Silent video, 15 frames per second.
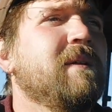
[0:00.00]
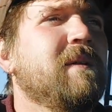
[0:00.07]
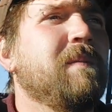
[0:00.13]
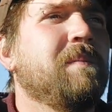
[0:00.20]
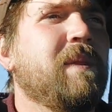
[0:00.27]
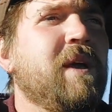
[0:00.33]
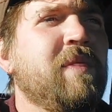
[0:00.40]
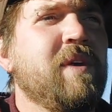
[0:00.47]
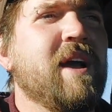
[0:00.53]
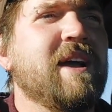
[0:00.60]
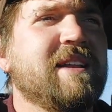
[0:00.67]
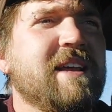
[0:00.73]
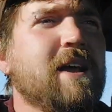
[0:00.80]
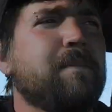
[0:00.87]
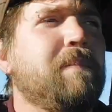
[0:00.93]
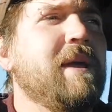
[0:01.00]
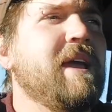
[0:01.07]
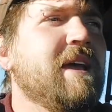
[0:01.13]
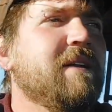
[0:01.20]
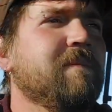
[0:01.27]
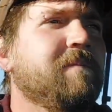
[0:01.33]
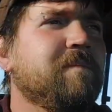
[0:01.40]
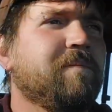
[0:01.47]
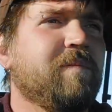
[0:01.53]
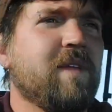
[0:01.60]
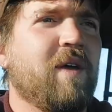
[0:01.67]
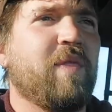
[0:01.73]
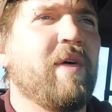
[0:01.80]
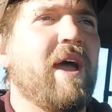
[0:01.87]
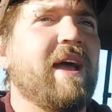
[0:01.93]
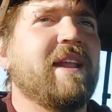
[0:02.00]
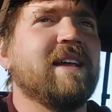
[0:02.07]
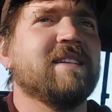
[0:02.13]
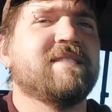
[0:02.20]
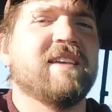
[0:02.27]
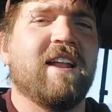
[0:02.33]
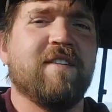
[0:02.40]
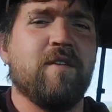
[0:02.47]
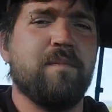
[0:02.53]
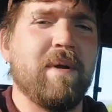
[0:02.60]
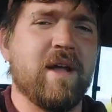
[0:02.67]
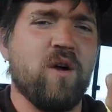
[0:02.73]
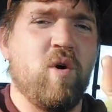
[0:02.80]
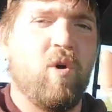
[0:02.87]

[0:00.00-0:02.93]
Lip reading: And the idea being that instead of it being a hole